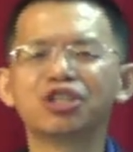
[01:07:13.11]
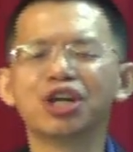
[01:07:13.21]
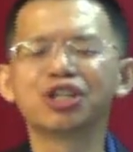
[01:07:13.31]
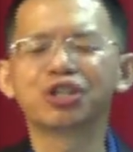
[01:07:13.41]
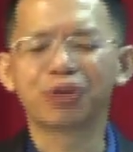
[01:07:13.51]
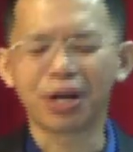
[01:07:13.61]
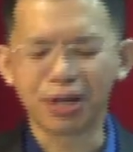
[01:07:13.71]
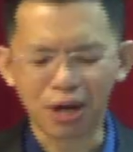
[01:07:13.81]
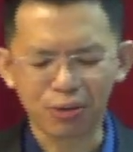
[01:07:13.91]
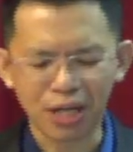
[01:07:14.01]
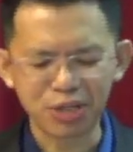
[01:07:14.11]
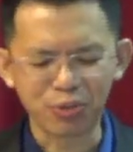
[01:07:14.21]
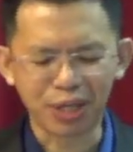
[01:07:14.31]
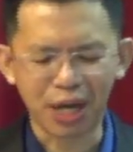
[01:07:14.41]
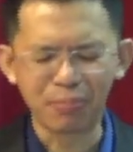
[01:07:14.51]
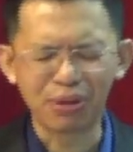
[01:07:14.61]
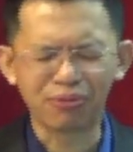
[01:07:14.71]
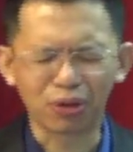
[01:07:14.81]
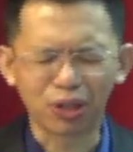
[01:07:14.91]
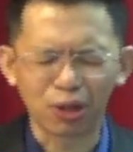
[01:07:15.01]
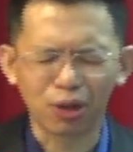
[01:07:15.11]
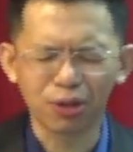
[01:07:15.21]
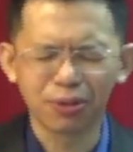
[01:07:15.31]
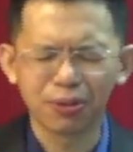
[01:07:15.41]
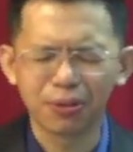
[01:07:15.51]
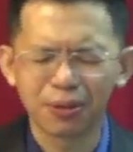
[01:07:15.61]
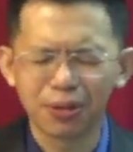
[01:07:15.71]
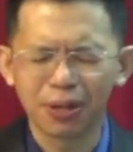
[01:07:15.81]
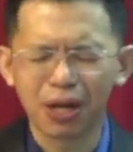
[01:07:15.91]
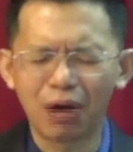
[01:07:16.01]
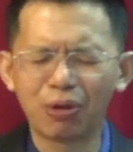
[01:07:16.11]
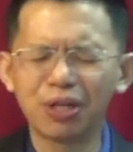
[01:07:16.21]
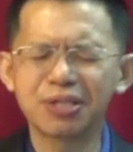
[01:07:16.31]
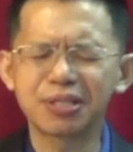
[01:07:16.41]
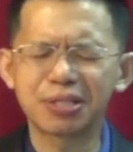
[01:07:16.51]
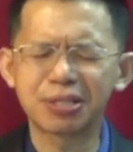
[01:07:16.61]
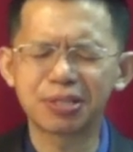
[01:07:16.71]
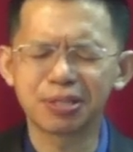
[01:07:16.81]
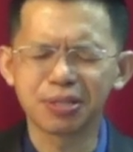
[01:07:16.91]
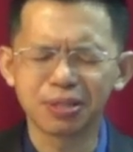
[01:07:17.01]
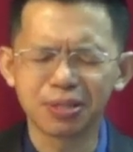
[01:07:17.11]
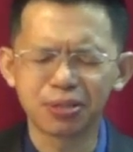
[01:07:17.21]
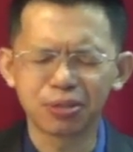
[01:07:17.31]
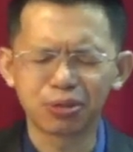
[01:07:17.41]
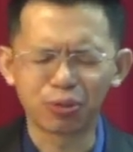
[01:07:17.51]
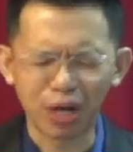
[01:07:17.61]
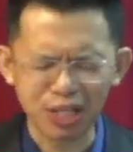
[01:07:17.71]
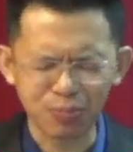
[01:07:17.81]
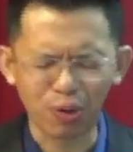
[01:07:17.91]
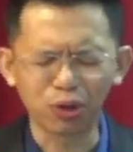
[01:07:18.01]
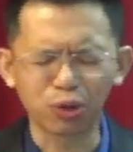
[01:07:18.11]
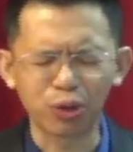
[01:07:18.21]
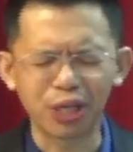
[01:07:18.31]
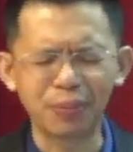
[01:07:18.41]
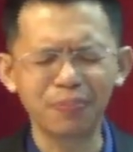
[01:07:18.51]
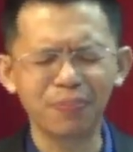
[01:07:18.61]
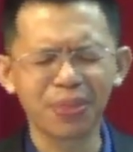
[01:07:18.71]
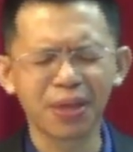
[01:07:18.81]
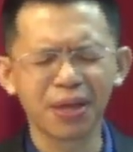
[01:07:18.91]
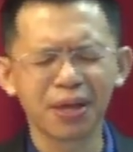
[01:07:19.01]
church right now, as we come before the Lord, I want us to respond to Him